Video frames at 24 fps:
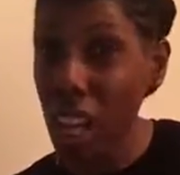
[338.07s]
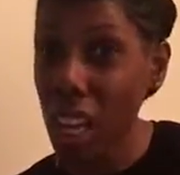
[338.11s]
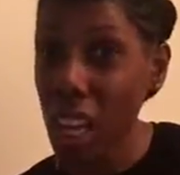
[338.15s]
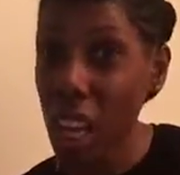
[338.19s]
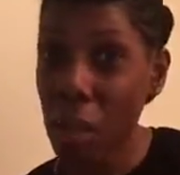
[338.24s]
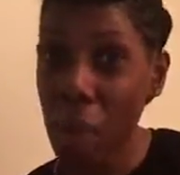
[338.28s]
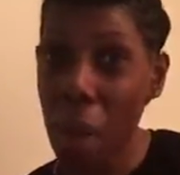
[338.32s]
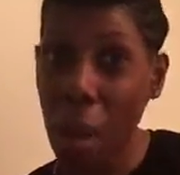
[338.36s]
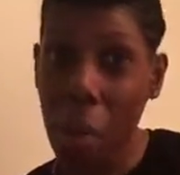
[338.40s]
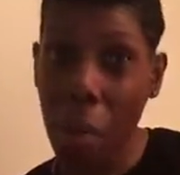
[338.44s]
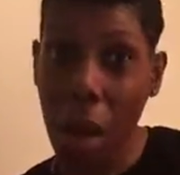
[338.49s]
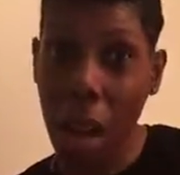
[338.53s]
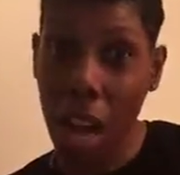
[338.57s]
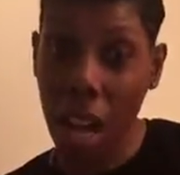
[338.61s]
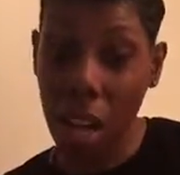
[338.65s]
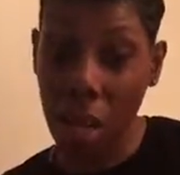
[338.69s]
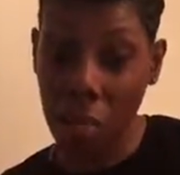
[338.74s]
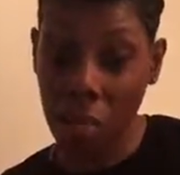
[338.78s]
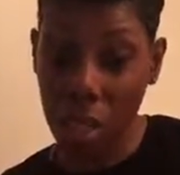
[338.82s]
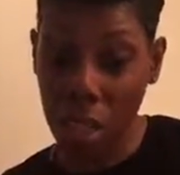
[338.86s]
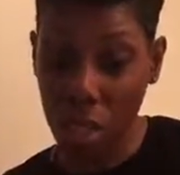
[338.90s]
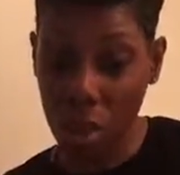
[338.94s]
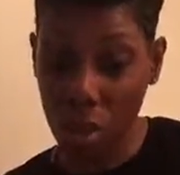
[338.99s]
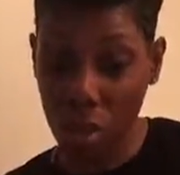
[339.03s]
And my
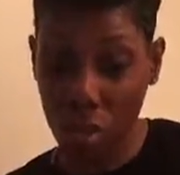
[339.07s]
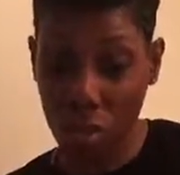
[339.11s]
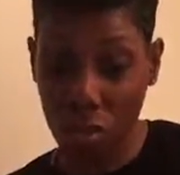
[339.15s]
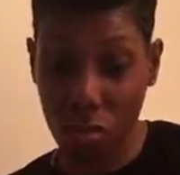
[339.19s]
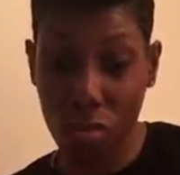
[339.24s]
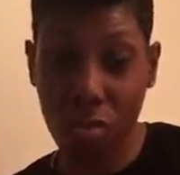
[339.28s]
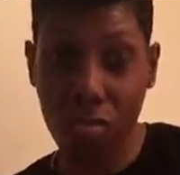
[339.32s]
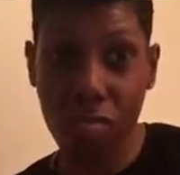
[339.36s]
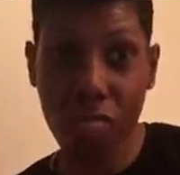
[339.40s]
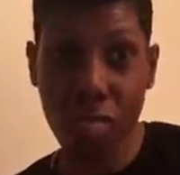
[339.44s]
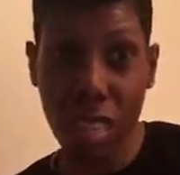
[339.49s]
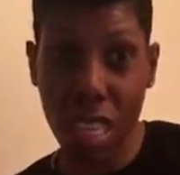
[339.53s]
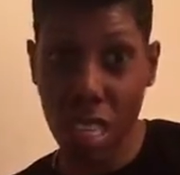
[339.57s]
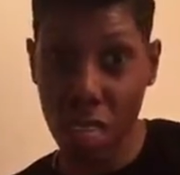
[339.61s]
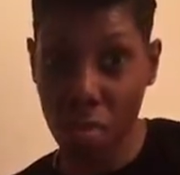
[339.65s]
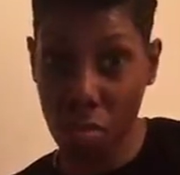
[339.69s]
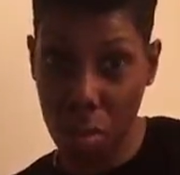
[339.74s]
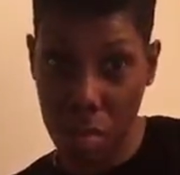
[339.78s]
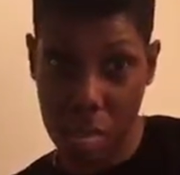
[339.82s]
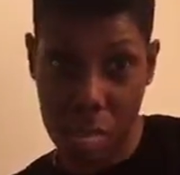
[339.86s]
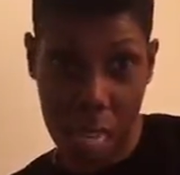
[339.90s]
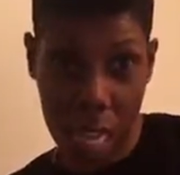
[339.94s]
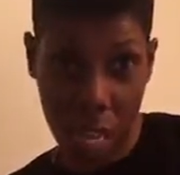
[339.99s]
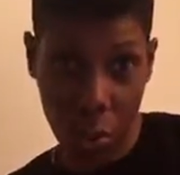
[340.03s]
mom is a meat and
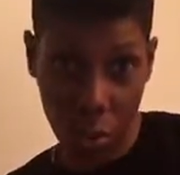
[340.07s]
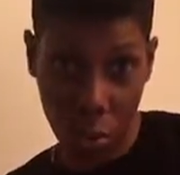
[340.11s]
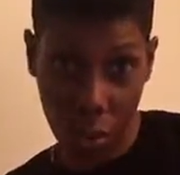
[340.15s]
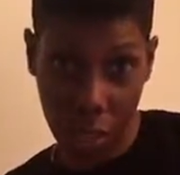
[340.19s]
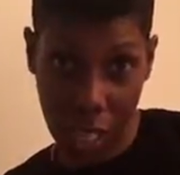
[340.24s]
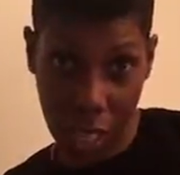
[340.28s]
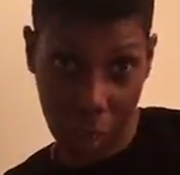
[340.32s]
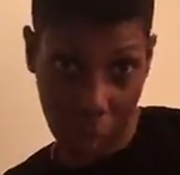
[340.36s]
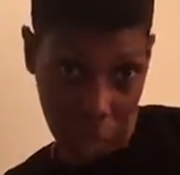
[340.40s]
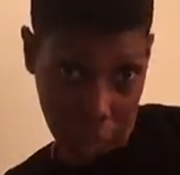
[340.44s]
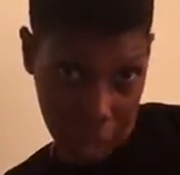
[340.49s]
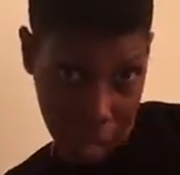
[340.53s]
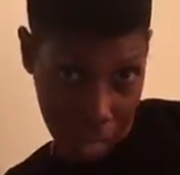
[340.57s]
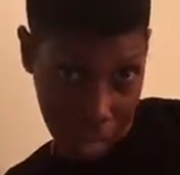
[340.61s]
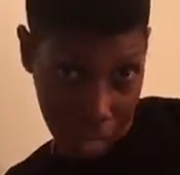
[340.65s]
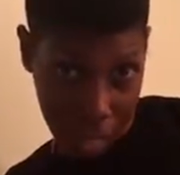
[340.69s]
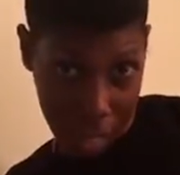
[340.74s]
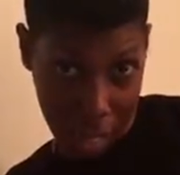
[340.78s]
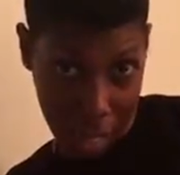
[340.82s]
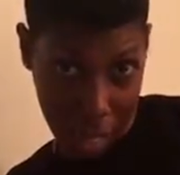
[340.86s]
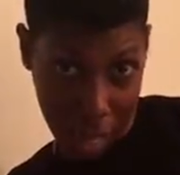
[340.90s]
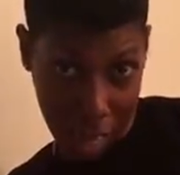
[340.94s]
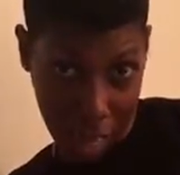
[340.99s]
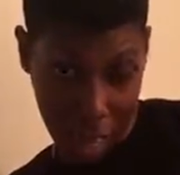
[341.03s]
potatoes type
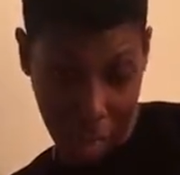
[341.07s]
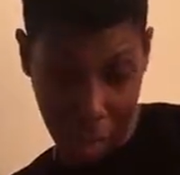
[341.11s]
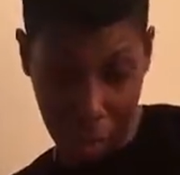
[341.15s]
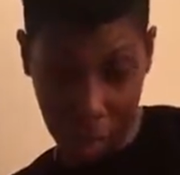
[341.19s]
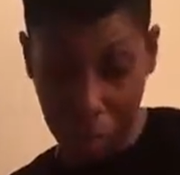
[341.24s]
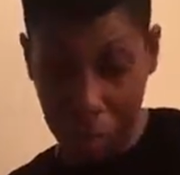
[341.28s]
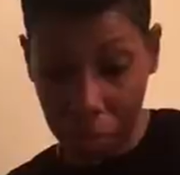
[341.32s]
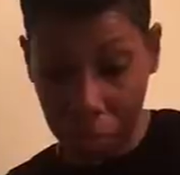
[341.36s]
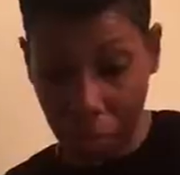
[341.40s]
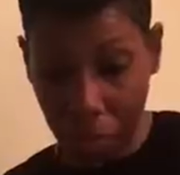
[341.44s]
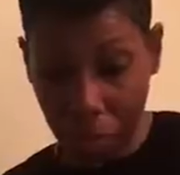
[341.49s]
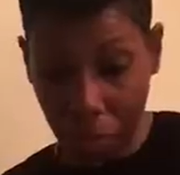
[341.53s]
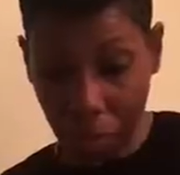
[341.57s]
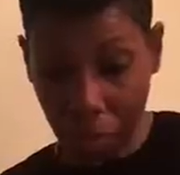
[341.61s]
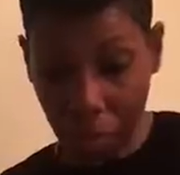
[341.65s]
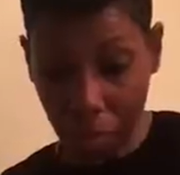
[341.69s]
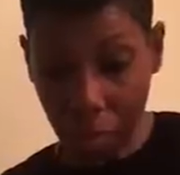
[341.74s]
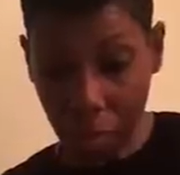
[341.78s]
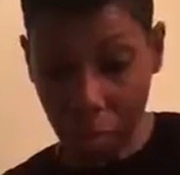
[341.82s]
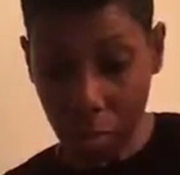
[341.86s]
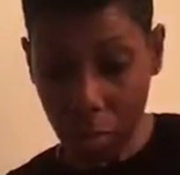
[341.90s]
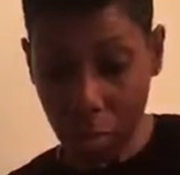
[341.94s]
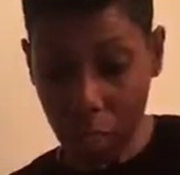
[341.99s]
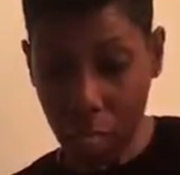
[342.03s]
of lady,
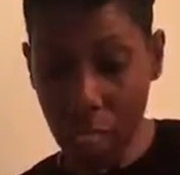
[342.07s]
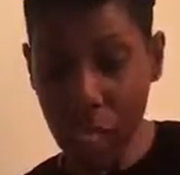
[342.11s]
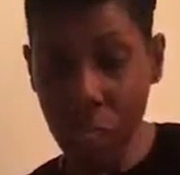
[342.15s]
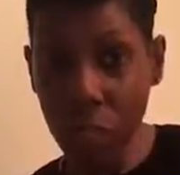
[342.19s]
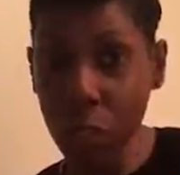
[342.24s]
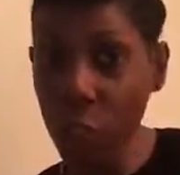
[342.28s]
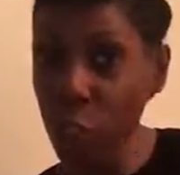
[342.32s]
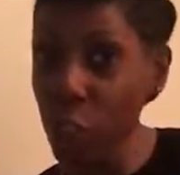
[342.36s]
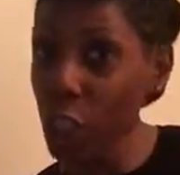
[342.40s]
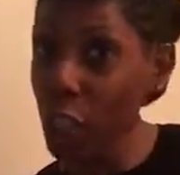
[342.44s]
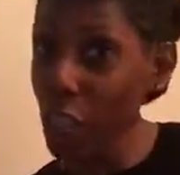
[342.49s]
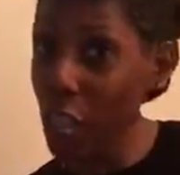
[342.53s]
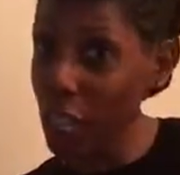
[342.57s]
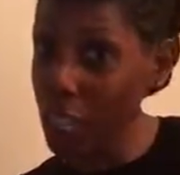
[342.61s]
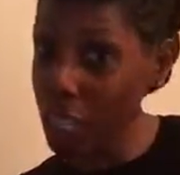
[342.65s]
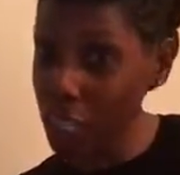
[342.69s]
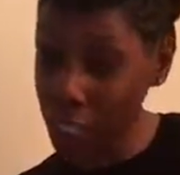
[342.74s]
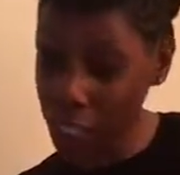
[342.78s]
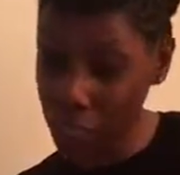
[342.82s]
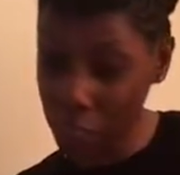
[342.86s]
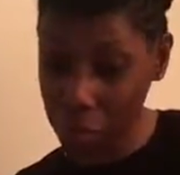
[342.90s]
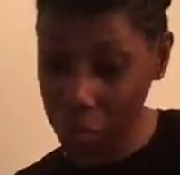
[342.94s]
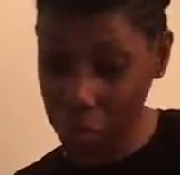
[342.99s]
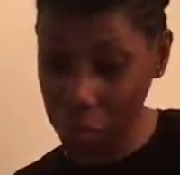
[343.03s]
and she liked
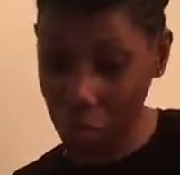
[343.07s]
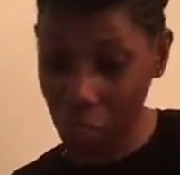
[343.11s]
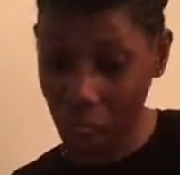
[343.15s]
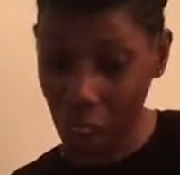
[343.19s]
it.